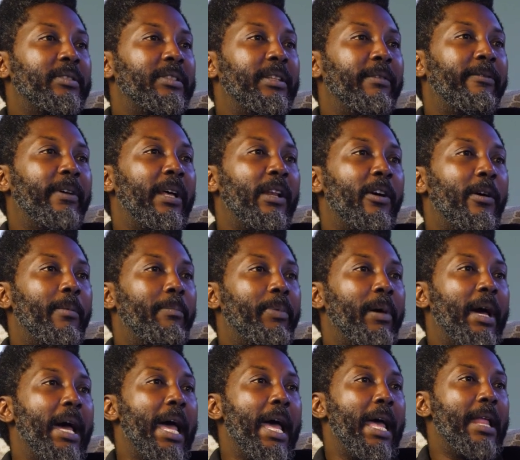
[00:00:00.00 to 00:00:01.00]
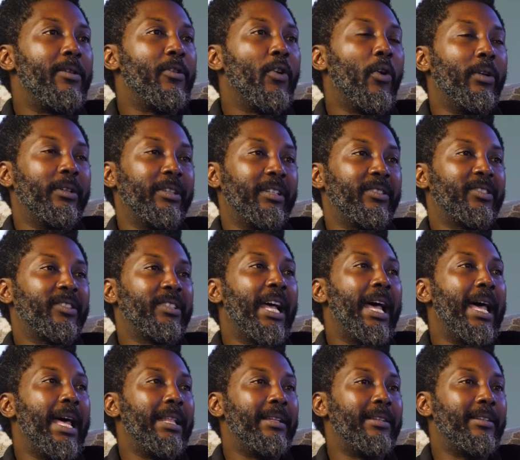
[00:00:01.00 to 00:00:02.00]
develop and
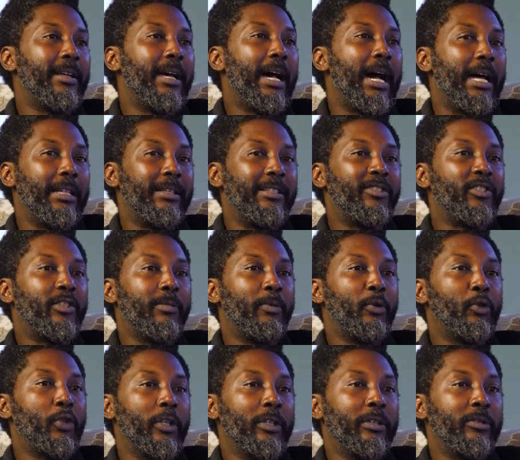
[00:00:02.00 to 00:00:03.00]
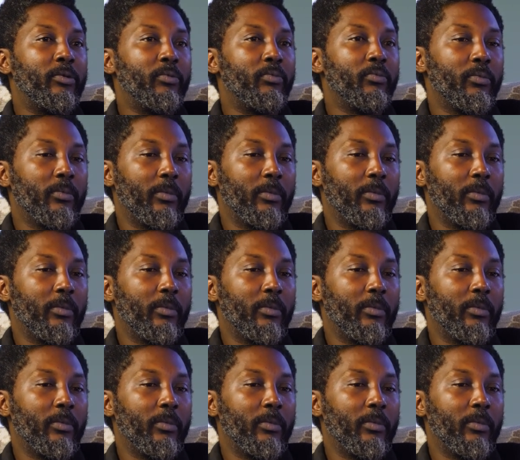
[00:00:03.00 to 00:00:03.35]
understand our distribution,